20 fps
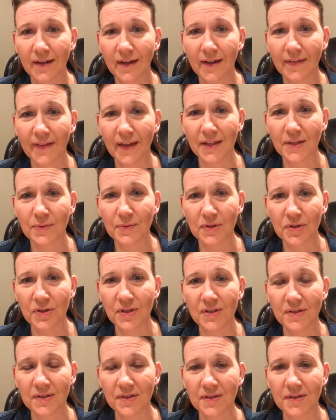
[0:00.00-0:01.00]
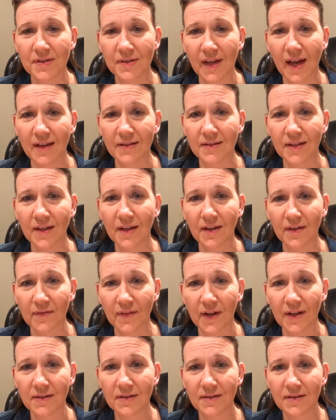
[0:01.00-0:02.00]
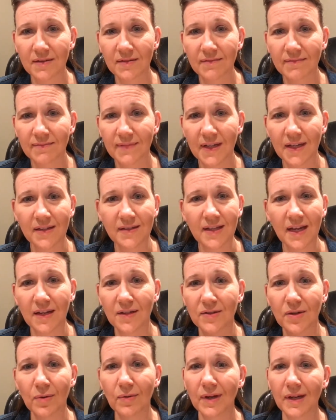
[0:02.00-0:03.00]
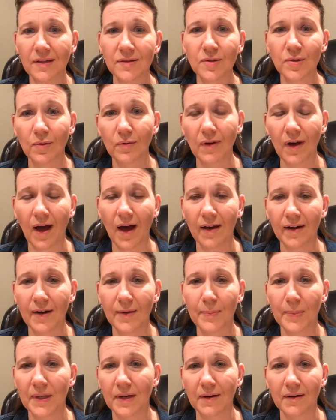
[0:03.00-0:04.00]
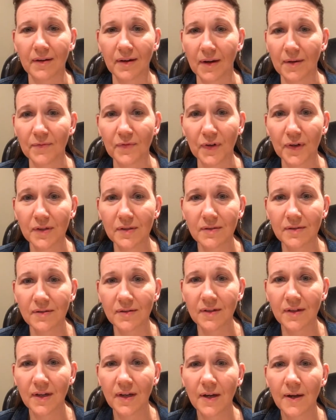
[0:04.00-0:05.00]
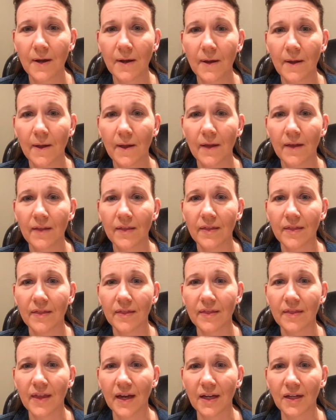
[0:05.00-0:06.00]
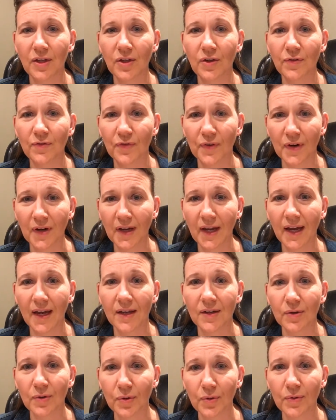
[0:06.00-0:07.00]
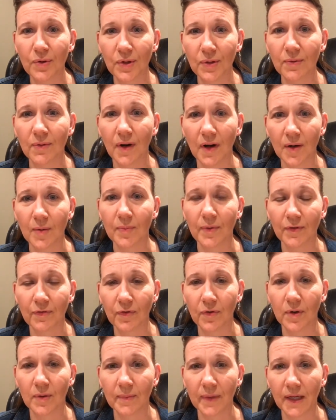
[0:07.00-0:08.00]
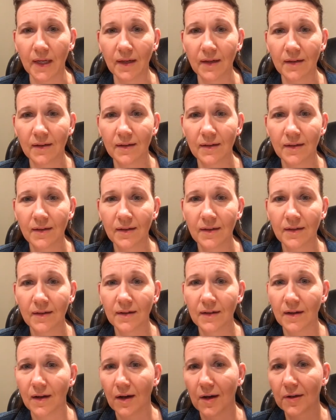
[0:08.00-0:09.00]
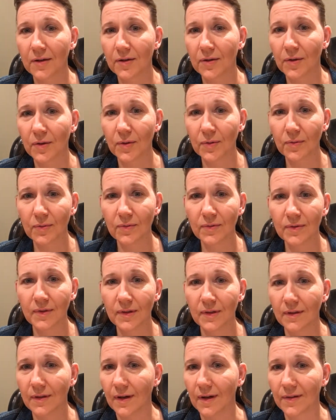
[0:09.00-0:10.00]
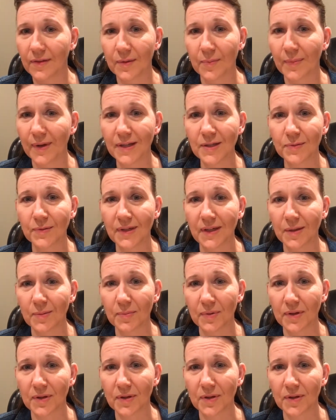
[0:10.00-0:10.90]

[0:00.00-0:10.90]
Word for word: And that's what Jesus is asking of us. He's saying, don't get so caught up in our comforts that you forget who you are before me. On our own, the best we can